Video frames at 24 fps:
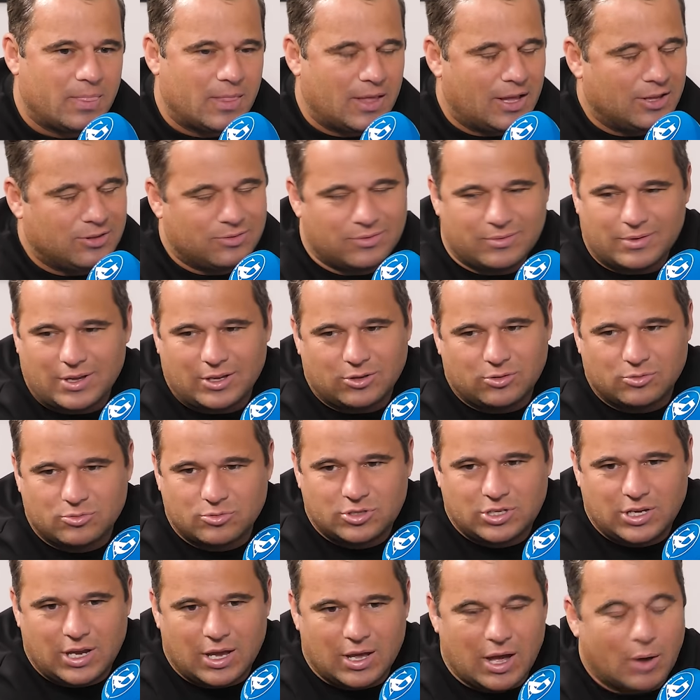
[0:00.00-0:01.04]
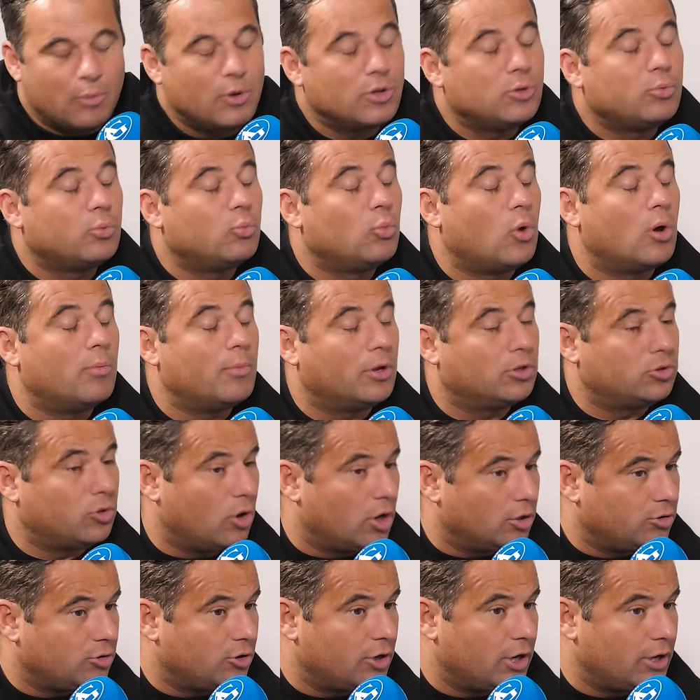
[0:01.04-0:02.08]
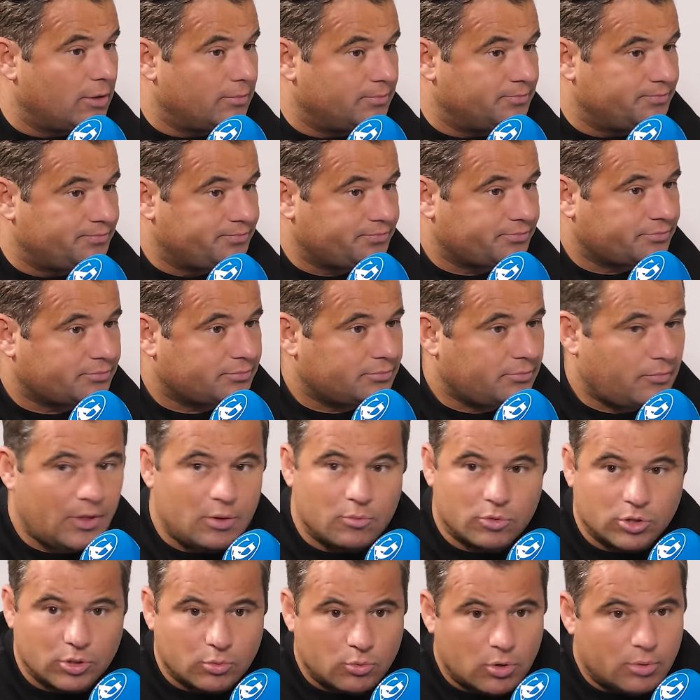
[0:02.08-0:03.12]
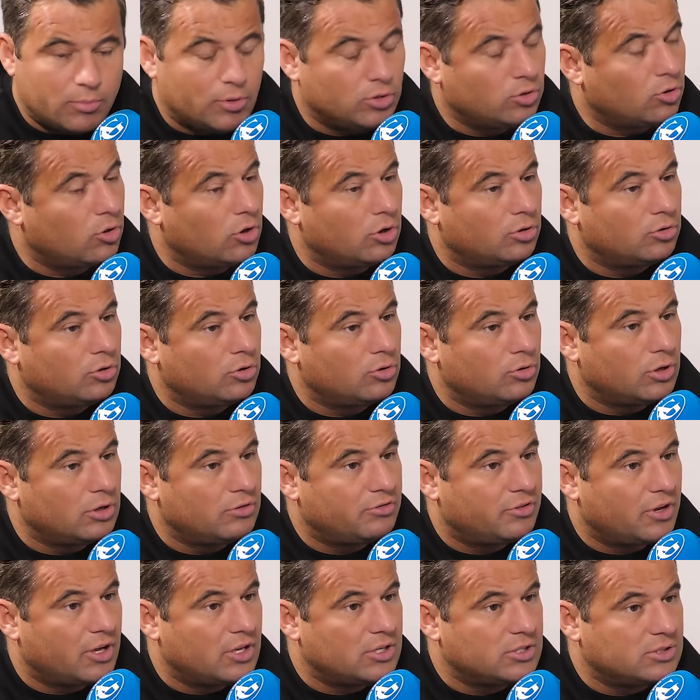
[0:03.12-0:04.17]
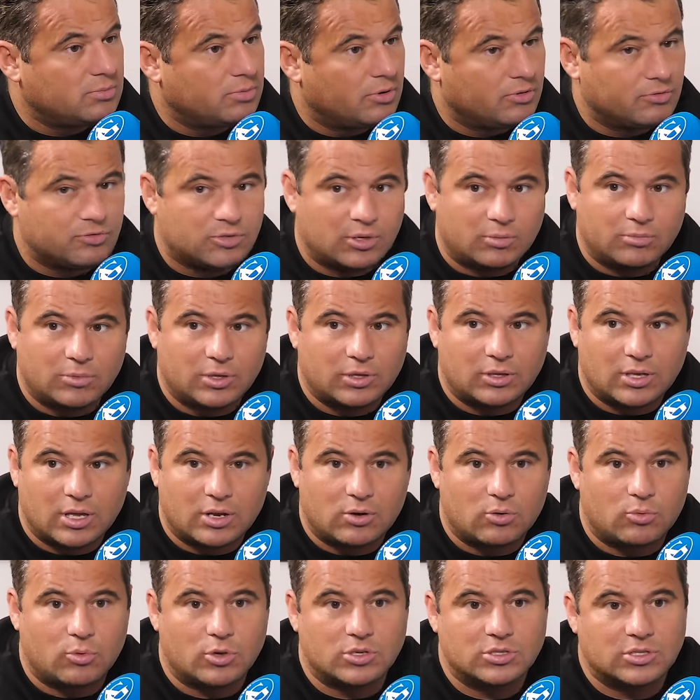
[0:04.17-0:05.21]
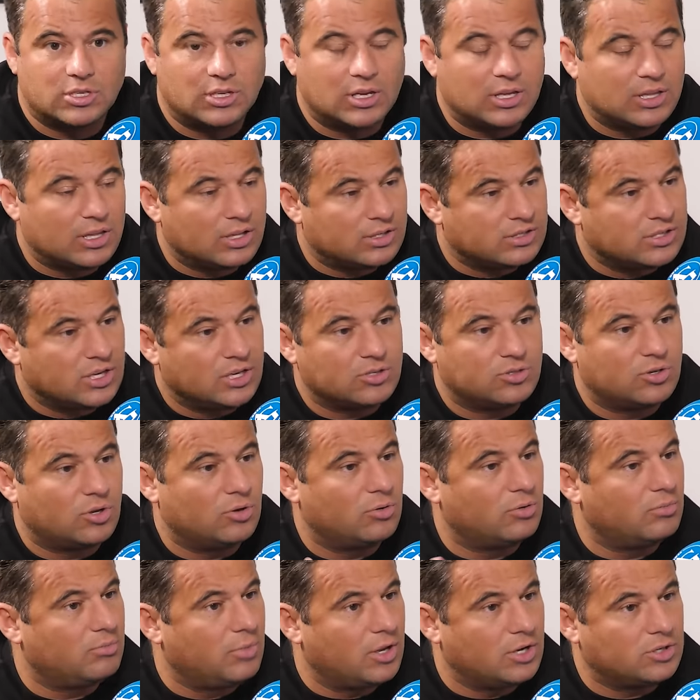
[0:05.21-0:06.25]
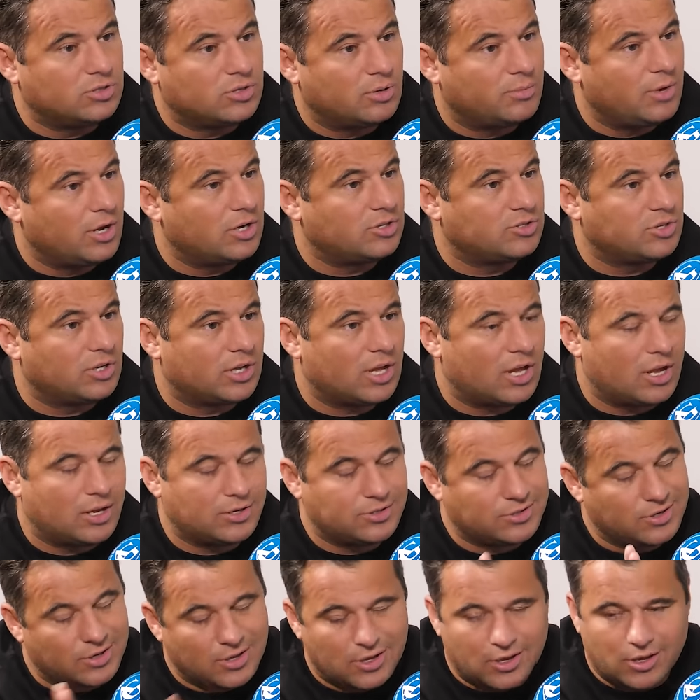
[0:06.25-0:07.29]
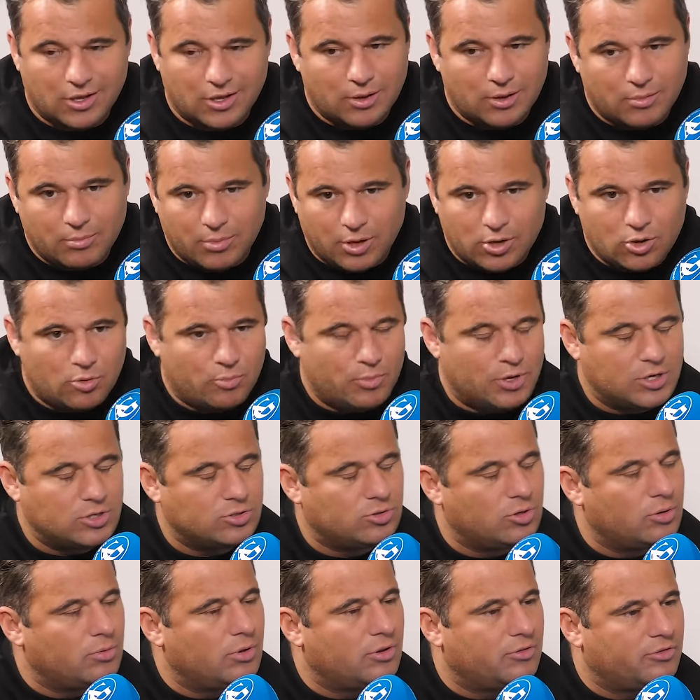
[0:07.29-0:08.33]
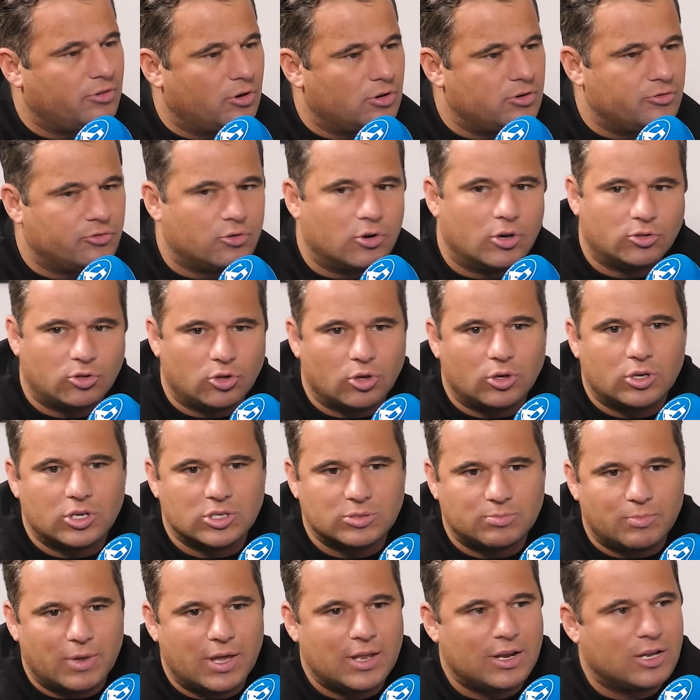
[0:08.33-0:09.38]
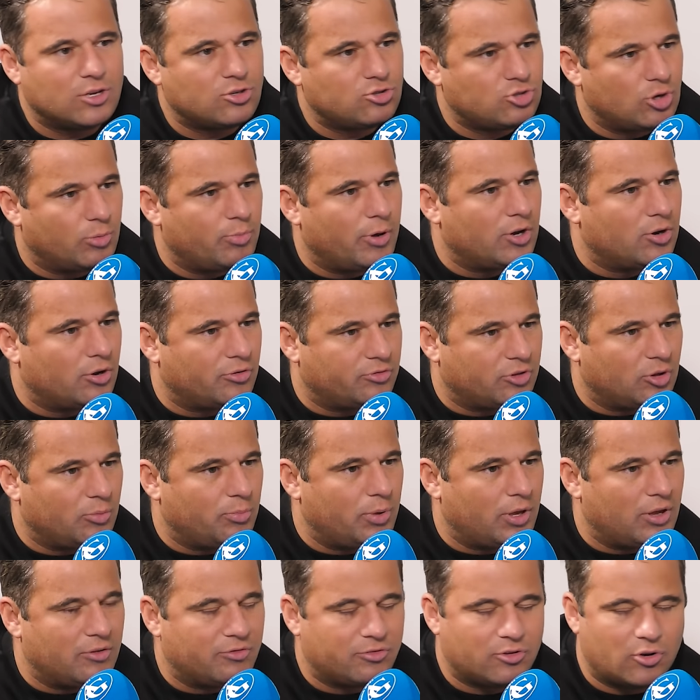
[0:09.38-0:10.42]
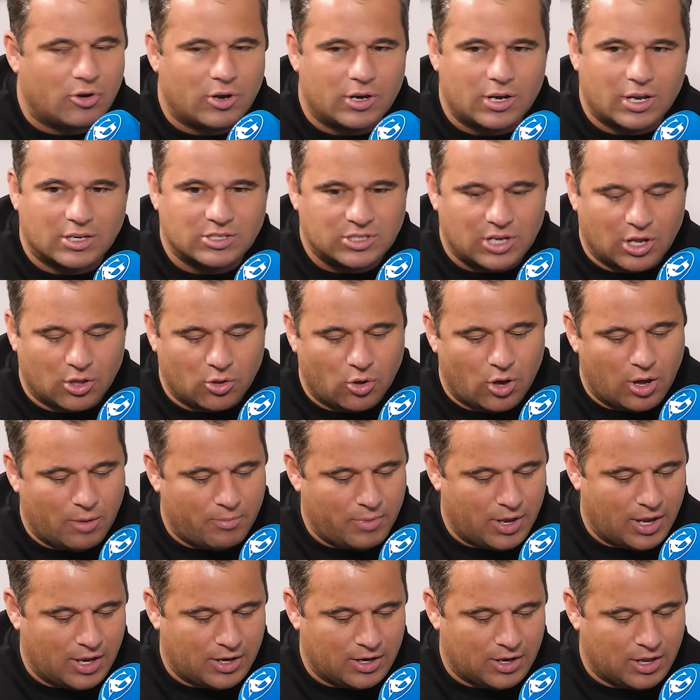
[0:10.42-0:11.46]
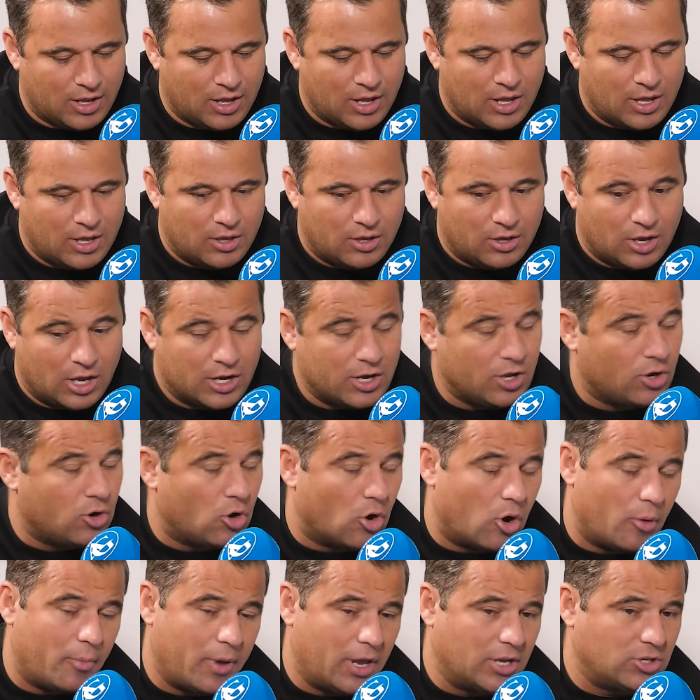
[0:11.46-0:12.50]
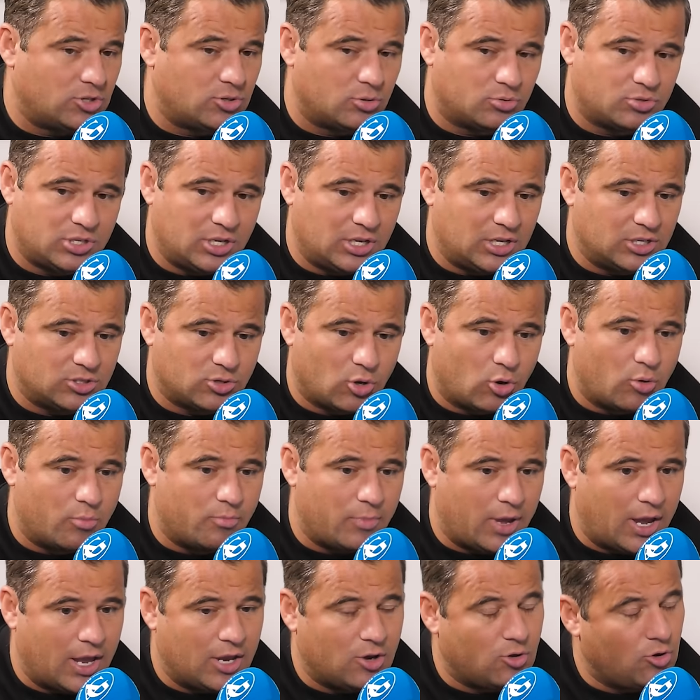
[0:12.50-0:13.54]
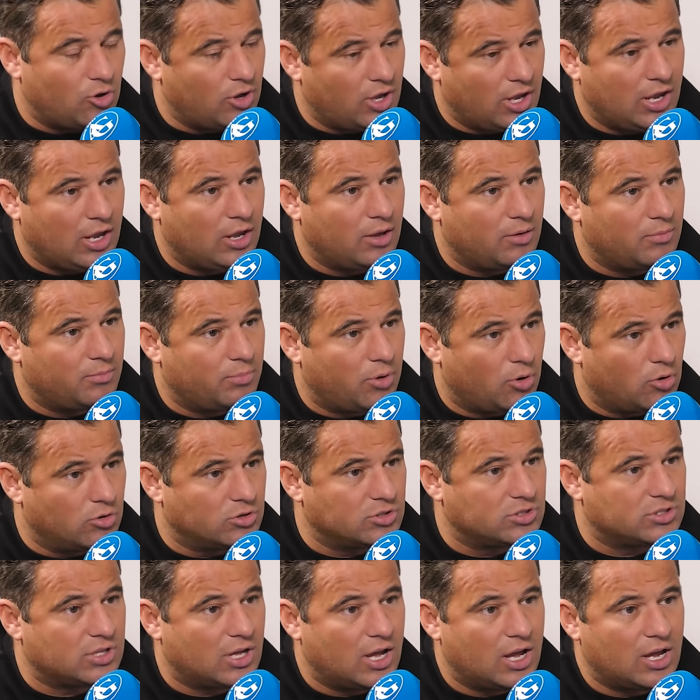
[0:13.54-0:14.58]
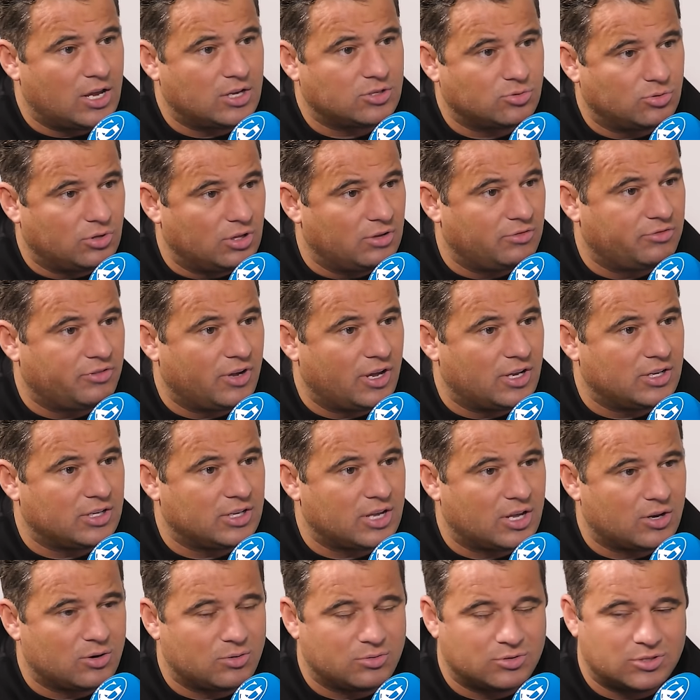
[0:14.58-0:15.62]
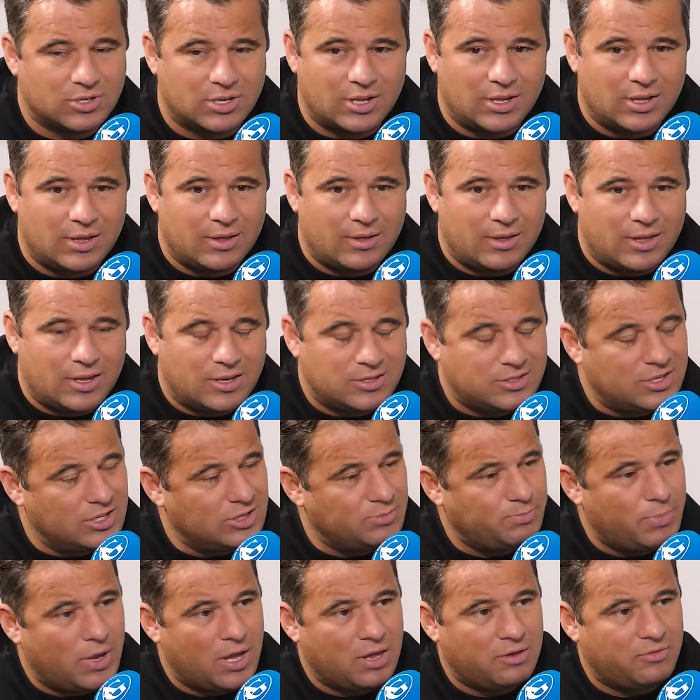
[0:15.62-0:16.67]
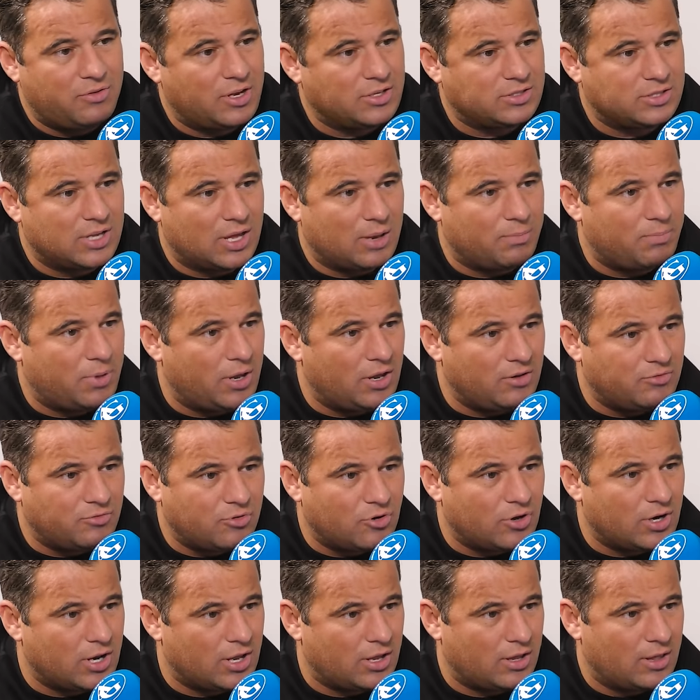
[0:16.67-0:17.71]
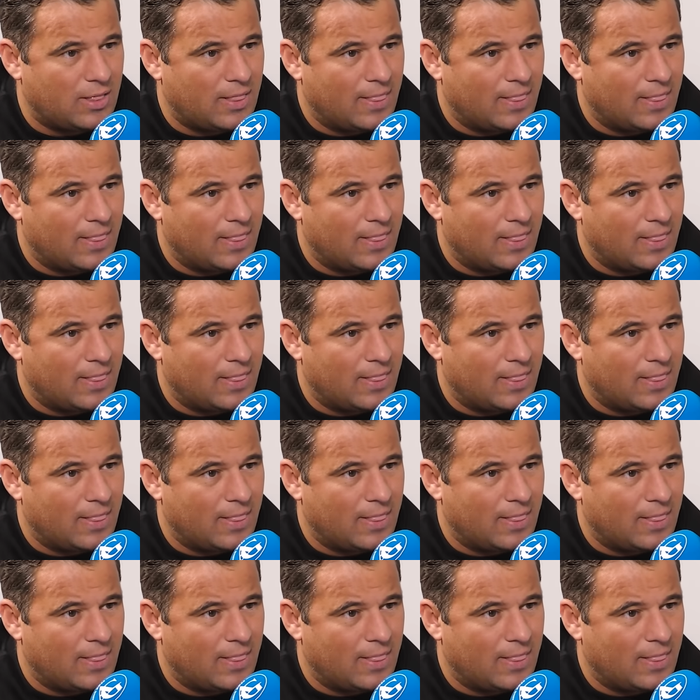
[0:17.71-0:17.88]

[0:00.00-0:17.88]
I, I don't see it. I would want my daughter doing it. Mm. Wouldn't want my daughter doing OnlyFans, but if some girl wants to get her tits out and make some extra cash, by all means, do what the fuck you've got yeah, to do because yeah. men are stupid enough to pay for it. And I see a lot of men in the comments, you'll see it's all men who hate porn stars, OnlyFans girls. It's these perverts that are paying for it. Of